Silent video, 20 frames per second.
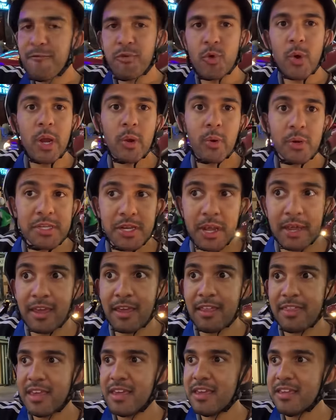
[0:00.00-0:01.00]

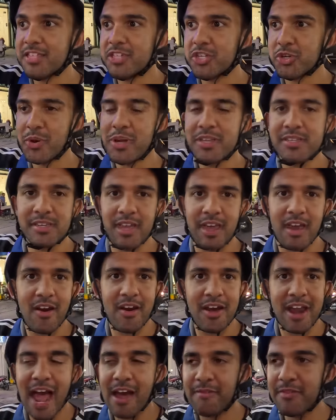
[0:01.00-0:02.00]
frequenting the streets
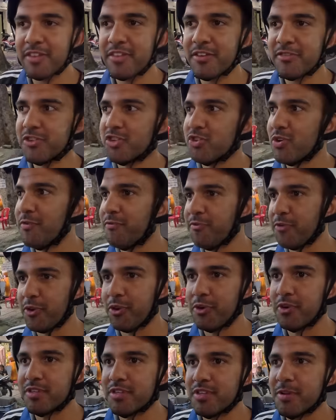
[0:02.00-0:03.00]
here and having the street
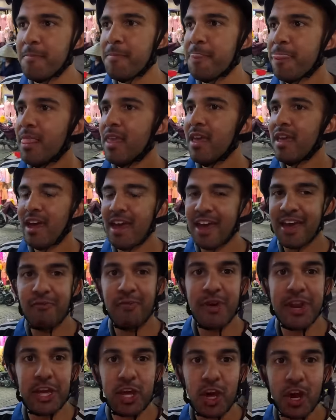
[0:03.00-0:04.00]
food.
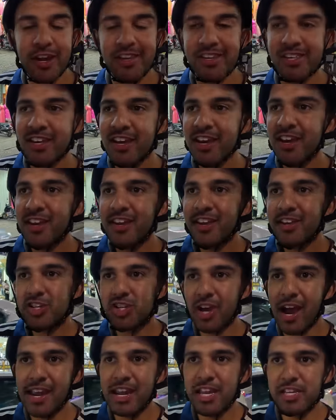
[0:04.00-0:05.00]
Really good
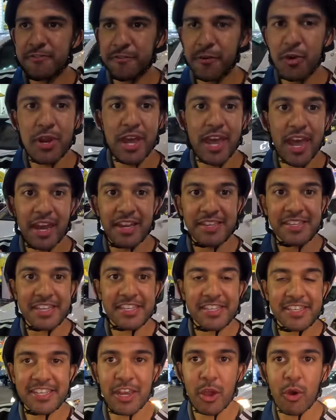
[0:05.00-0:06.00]
Chinese food here because
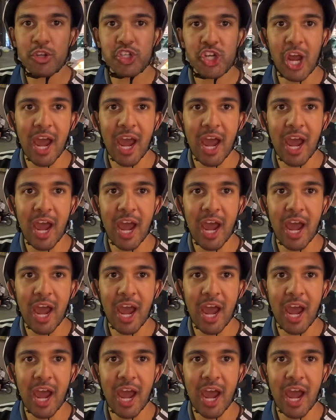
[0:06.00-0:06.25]
it's still